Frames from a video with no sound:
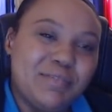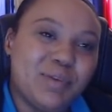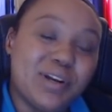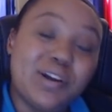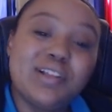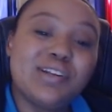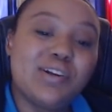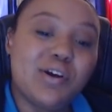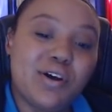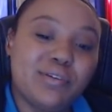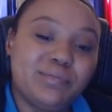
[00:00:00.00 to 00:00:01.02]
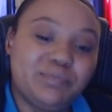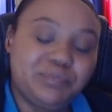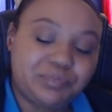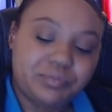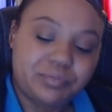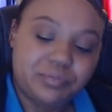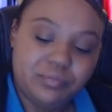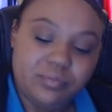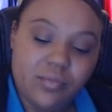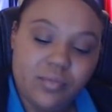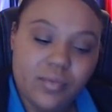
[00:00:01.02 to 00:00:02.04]
But all in all,
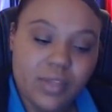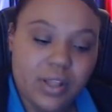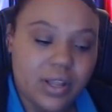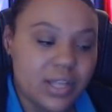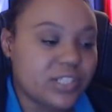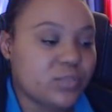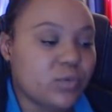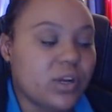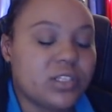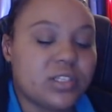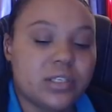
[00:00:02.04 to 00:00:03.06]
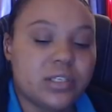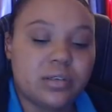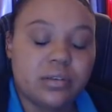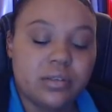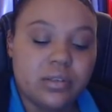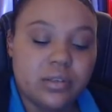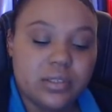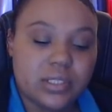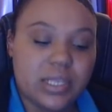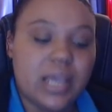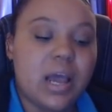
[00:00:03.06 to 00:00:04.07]
I just wanted to
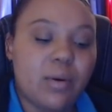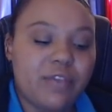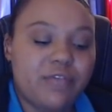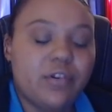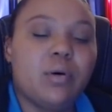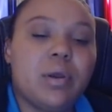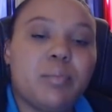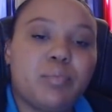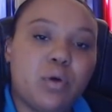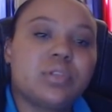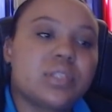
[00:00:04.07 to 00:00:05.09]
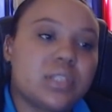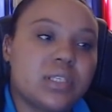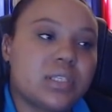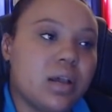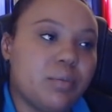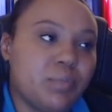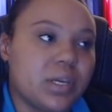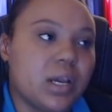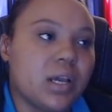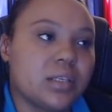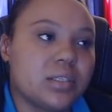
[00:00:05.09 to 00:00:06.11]
say how I feel and post this up
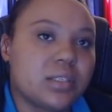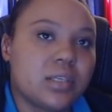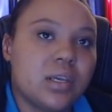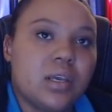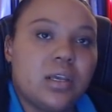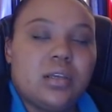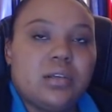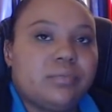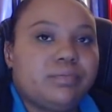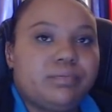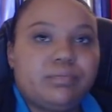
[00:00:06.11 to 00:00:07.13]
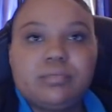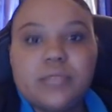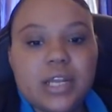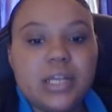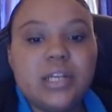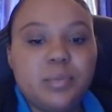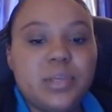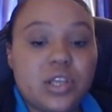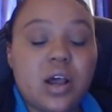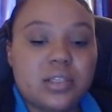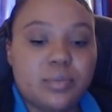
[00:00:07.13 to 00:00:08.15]
because it needed to be
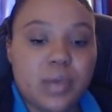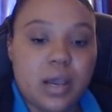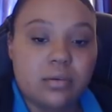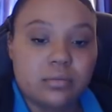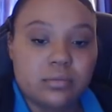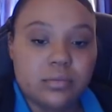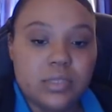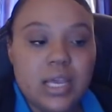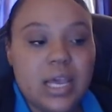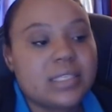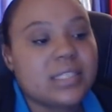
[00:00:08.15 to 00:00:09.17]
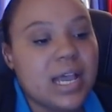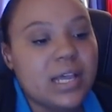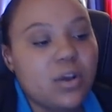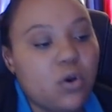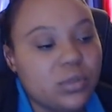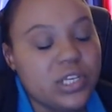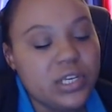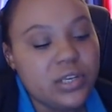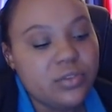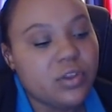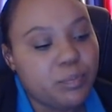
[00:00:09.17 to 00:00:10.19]
talked about. It's not
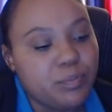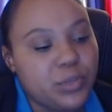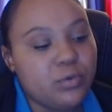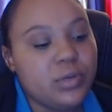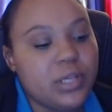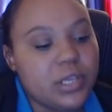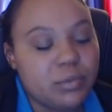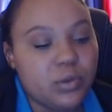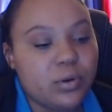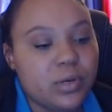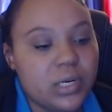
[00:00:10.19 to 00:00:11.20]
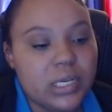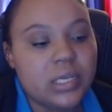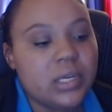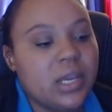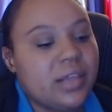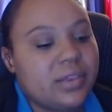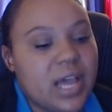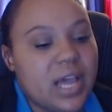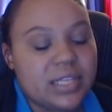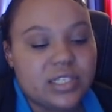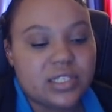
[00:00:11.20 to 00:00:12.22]
only the beauty community
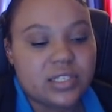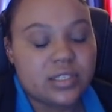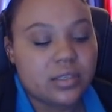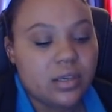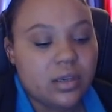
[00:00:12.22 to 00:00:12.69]
that's